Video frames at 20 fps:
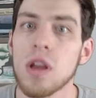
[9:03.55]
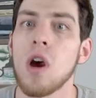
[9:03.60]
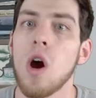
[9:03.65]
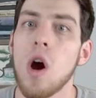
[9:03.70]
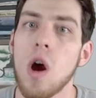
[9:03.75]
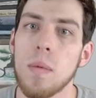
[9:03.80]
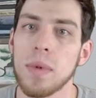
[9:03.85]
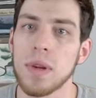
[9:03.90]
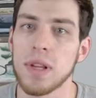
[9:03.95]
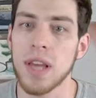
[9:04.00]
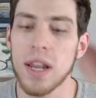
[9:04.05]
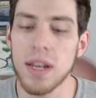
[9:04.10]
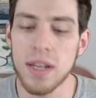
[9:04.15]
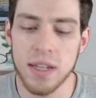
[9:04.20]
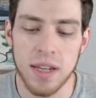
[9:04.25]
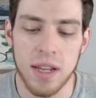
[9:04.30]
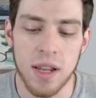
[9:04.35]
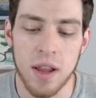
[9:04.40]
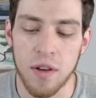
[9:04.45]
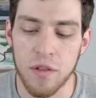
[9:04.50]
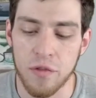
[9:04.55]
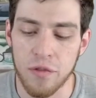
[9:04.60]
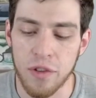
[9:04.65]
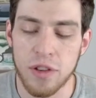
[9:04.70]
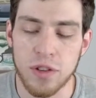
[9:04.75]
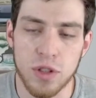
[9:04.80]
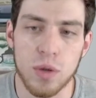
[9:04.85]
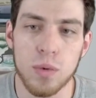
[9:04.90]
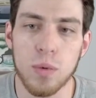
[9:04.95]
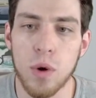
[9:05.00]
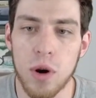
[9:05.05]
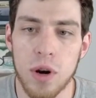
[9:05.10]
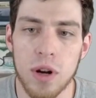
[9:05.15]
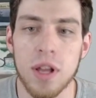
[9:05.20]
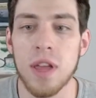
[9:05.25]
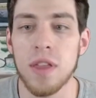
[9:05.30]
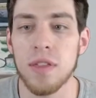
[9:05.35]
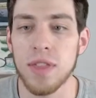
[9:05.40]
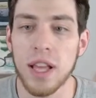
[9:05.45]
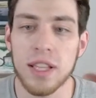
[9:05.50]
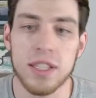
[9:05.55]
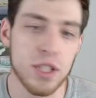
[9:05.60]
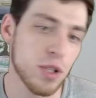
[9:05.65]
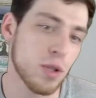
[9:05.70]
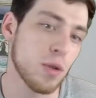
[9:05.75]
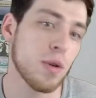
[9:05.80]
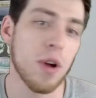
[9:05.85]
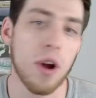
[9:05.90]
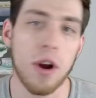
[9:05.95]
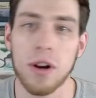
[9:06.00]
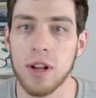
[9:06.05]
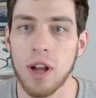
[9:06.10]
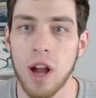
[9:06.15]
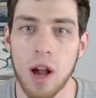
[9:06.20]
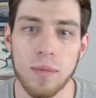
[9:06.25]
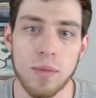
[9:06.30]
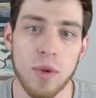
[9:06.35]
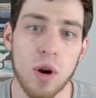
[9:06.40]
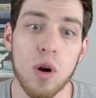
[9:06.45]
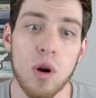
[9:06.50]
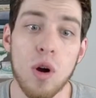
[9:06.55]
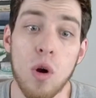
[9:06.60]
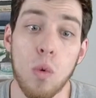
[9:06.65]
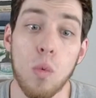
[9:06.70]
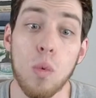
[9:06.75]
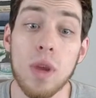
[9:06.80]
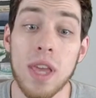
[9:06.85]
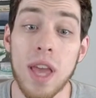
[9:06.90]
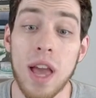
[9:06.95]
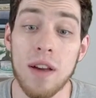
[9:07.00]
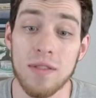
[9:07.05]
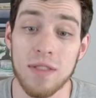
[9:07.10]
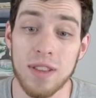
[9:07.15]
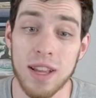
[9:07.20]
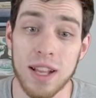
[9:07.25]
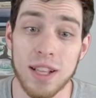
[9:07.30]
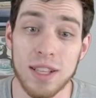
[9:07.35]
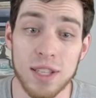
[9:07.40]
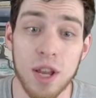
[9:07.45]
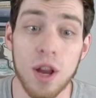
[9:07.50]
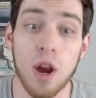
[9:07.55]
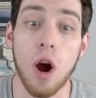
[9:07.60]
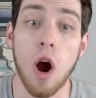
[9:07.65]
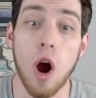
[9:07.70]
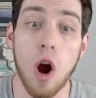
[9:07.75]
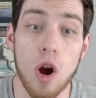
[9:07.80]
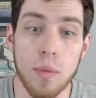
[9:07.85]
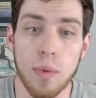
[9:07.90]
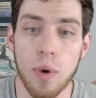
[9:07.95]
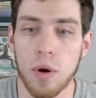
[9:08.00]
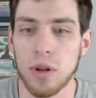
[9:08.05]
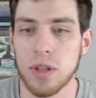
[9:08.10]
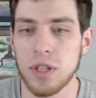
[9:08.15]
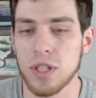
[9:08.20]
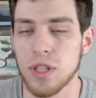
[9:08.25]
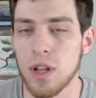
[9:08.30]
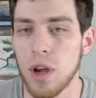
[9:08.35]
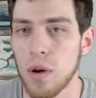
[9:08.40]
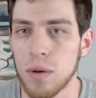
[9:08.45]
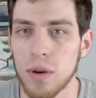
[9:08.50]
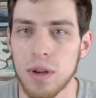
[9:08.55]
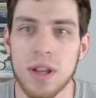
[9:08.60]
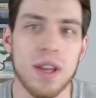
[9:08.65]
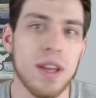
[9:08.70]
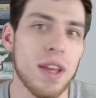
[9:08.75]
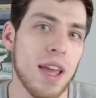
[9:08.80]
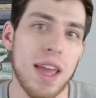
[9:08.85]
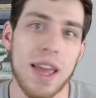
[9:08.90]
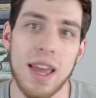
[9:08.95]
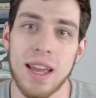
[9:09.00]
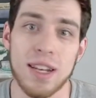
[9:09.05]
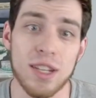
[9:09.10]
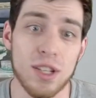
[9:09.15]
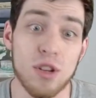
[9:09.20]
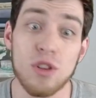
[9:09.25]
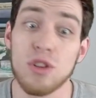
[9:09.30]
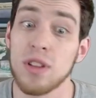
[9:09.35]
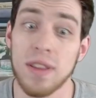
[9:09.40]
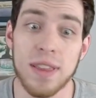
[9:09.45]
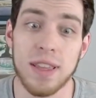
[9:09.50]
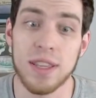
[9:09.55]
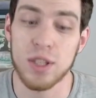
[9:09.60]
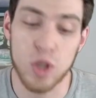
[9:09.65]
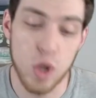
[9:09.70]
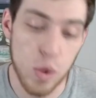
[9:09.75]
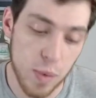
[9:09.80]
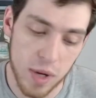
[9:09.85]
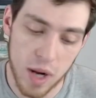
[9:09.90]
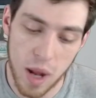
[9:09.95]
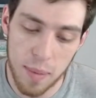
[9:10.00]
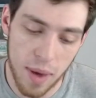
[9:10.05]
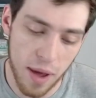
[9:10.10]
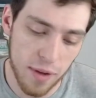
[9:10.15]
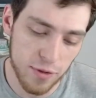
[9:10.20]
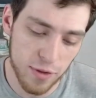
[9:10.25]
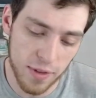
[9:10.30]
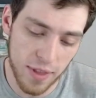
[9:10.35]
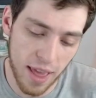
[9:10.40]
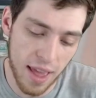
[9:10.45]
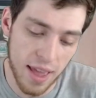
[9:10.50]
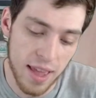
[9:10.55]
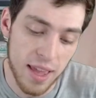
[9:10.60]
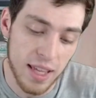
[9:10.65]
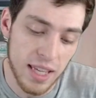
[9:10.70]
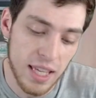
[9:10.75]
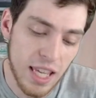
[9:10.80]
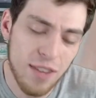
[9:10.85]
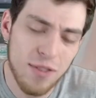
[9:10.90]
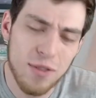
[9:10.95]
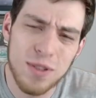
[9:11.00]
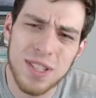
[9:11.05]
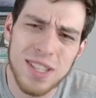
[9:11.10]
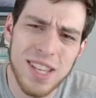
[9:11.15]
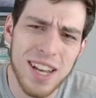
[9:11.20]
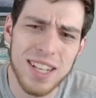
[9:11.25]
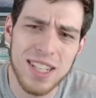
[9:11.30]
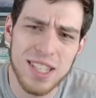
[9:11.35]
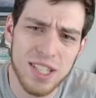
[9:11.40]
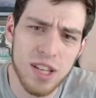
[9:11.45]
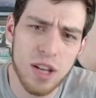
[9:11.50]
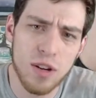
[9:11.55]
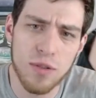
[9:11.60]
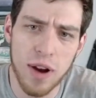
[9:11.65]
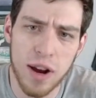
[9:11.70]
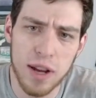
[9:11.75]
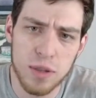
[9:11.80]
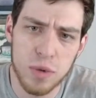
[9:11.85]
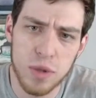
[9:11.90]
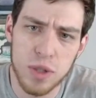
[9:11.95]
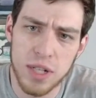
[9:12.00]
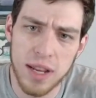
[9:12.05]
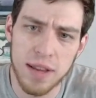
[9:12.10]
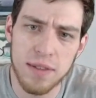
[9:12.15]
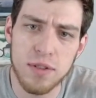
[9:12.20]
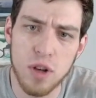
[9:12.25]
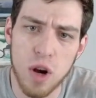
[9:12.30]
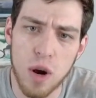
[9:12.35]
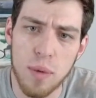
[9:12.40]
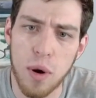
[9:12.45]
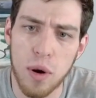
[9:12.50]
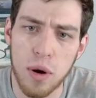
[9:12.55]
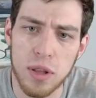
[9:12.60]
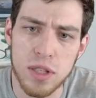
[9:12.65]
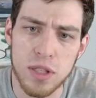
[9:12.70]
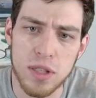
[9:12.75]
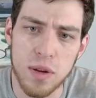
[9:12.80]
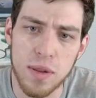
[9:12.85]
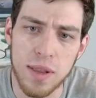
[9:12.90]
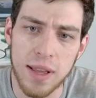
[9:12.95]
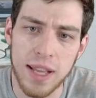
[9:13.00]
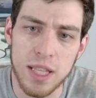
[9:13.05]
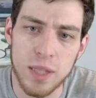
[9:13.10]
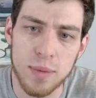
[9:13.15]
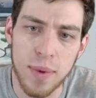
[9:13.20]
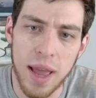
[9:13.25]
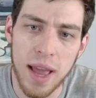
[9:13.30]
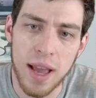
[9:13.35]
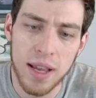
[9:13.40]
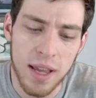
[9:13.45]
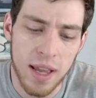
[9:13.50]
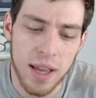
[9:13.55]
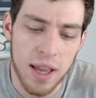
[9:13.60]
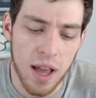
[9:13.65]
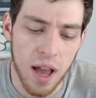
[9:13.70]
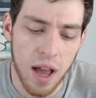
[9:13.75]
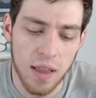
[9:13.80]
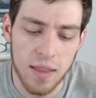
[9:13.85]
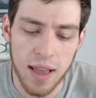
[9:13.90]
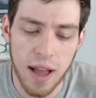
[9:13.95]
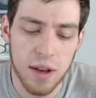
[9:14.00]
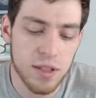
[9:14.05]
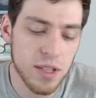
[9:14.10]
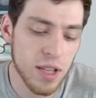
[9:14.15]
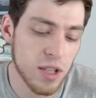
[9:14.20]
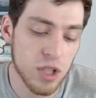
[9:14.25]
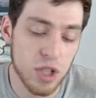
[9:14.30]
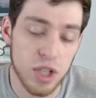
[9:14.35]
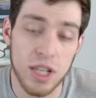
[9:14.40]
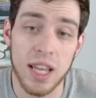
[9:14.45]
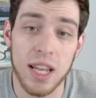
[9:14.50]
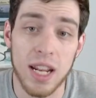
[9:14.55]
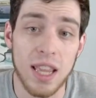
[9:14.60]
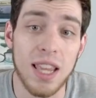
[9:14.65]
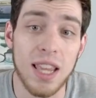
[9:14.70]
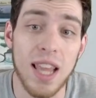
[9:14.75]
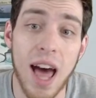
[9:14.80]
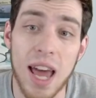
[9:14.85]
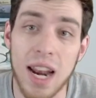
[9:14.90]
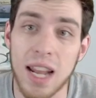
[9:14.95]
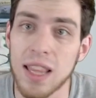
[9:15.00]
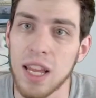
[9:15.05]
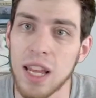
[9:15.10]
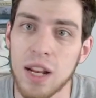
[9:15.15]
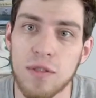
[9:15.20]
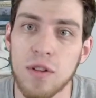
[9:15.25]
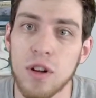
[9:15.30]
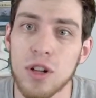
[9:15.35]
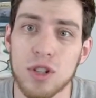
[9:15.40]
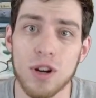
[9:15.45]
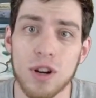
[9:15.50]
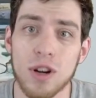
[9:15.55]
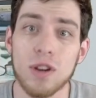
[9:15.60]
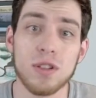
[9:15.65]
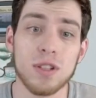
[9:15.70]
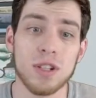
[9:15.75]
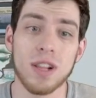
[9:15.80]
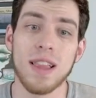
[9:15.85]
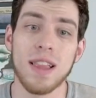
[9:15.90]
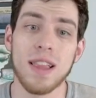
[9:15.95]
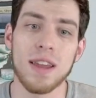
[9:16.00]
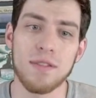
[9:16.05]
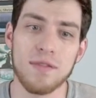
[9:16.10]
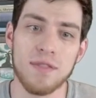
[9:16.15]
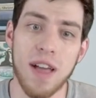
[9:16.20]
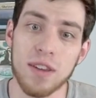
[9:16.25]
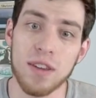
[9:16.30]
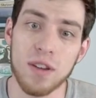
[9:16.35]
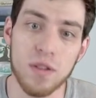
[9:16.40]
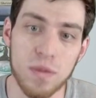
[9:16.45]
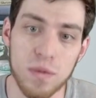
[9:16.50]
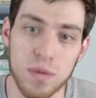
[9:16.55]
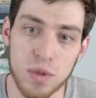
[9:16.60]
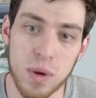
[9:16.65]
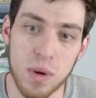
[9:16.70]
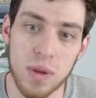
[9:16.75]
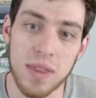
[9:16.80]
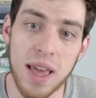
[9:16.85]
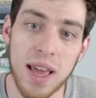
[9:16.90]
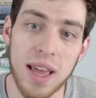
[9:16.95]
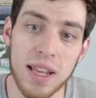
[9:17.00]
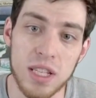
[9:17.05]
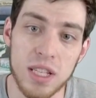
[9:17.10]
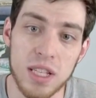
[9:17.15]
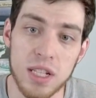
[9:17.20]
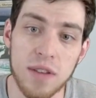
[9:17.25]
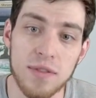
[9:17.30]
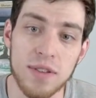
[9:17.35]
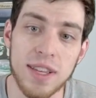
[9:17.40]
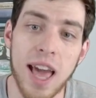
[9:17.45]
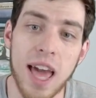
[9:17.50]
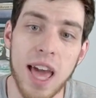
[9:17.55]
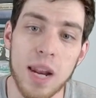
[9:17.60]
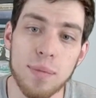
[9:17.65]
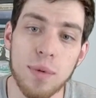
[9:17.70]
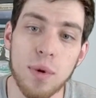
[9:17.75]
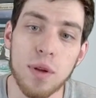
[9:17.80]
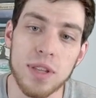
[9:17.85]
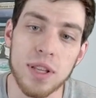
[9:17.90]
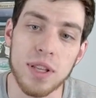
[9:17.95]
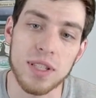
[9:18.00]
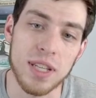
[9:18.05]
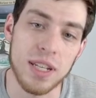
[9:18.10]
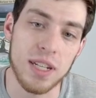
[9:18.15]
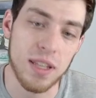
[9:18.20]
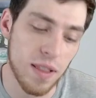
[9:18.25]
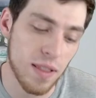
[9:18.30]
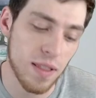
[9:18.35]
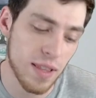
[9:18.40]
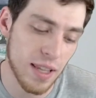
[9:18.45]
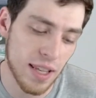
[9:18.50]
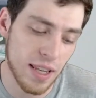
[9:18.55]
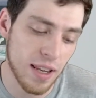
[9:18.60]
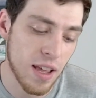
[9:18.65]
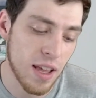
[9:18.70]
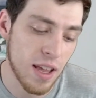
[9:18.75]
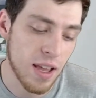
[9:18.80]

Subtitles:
Armageddon, Faith's Reward, that's a 2-card combo. We have lands, our opponents don't, and usually they scoop it up after that. Even Second Sunrise, which gives our opponents their lands back, allows us to get a lot of landfall triggers and a lot of value from doing that, and is enough to catapult us into the lead.